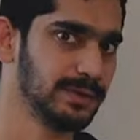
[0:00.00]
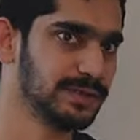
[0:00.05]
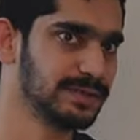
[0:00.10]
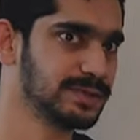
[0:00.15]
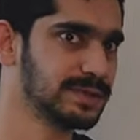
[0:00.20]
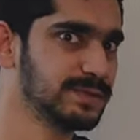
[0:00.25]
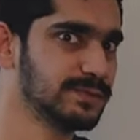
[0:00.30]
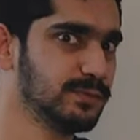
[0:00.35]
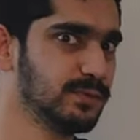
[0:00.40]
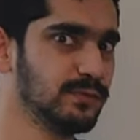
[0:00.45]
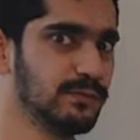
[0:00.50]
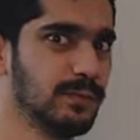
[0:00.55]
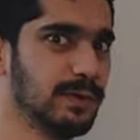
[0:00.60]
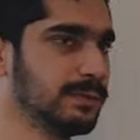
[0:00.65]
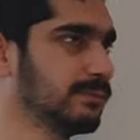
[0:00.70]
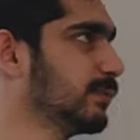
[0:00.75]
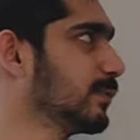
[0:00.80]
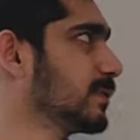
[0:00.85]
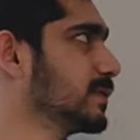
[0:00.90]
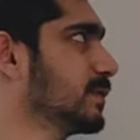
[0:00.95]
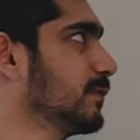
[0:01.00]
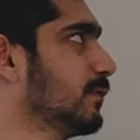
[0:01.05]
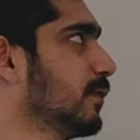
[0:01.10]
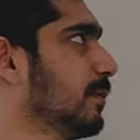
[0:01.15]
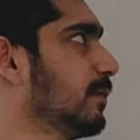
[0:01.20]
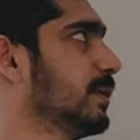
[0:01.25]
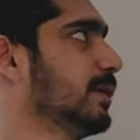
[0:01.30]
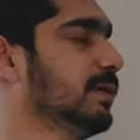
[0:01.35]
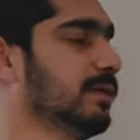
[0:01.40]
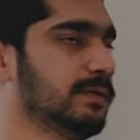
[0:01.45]
You can just move one poster
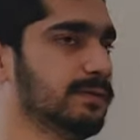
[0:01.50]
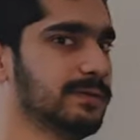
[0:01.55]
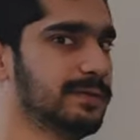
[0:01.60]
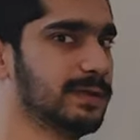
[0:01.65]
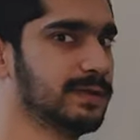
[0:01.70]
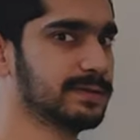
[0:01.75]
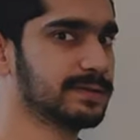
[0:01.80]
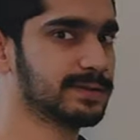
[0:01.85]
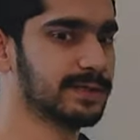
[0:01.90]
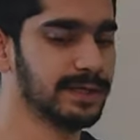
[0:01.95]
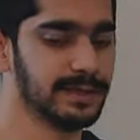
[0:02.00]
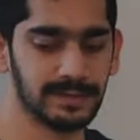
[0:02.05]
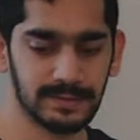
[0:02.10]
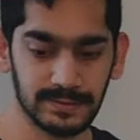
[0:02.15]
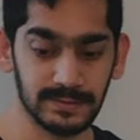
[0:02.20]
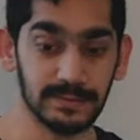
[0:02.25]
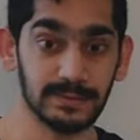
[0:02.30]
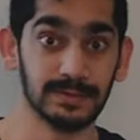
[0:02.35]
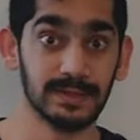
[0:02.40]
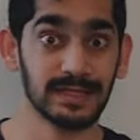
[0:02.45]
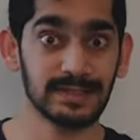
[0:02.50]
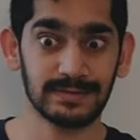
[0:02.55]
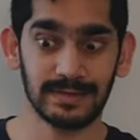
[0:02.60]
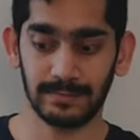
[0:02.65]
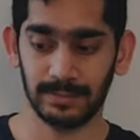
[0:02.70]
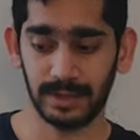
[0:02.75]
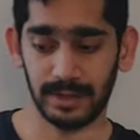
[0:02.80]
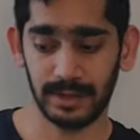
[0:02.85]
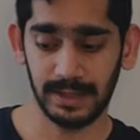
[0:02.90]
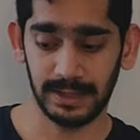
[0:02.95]
from here to the other side. So that's
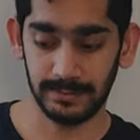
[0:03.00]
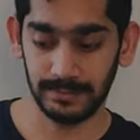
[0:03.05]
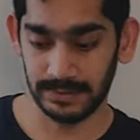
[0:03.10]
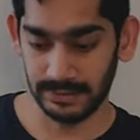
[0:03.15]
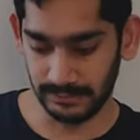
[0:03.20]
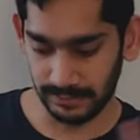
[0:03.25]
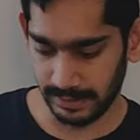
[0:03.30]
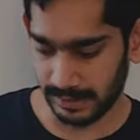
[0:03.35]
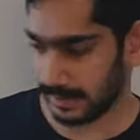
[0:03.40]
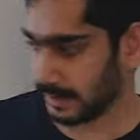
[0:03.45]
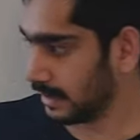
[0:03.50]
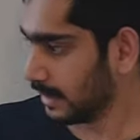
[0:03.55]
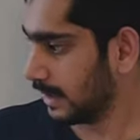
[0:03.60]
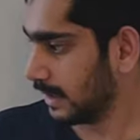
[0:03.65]
what I'm going to keep doing.